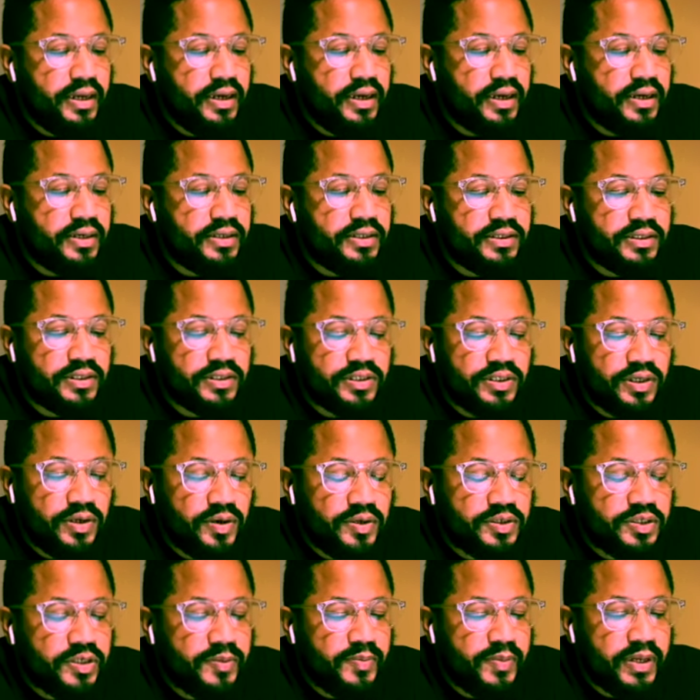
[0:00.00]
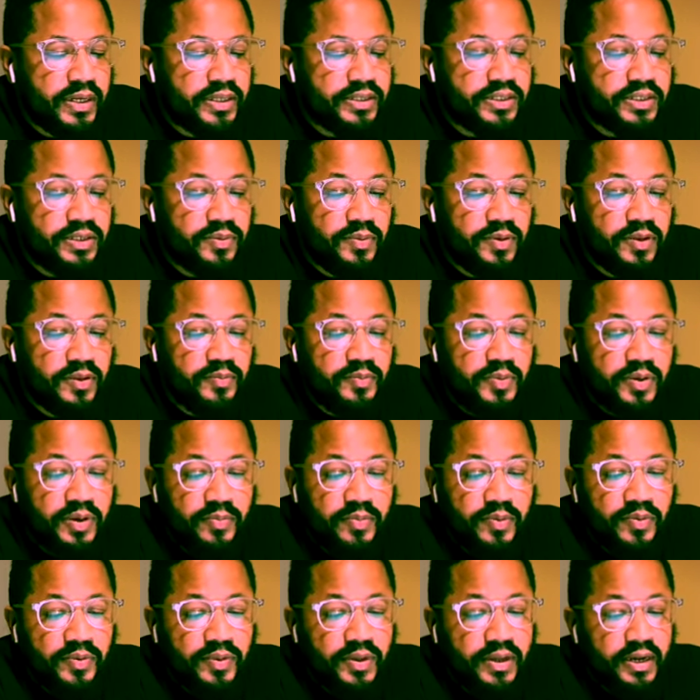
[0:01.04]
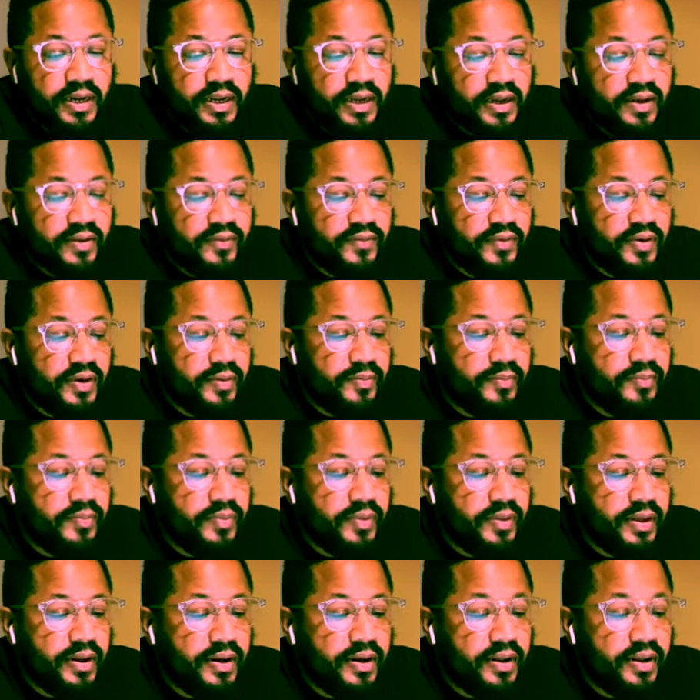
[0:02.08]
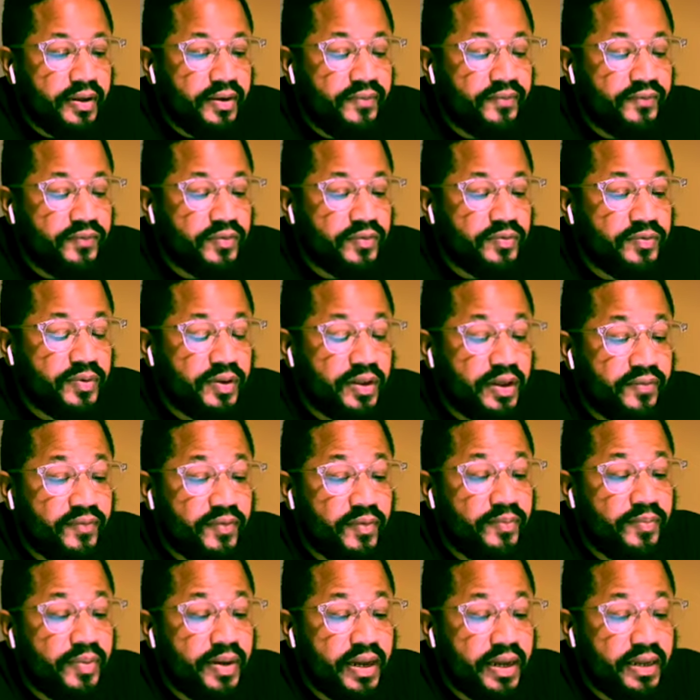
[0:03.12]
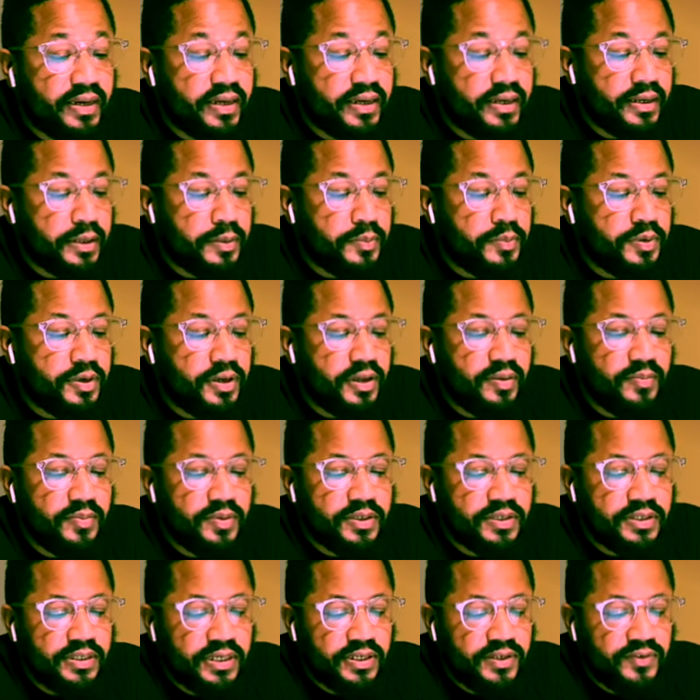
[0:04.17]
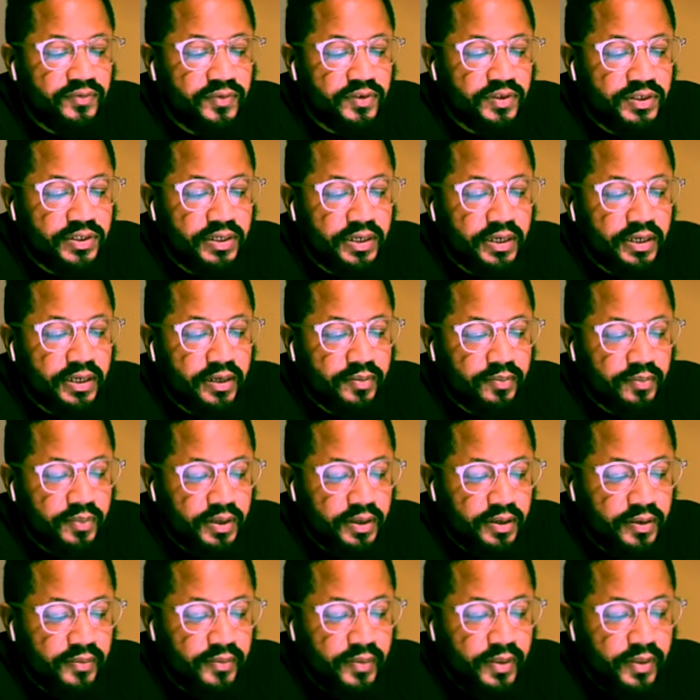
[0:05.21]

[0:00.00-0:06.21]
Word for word: Uh, he just talks about some of the people that have uh, that have for, have abandoned him. Demas has forsaken me.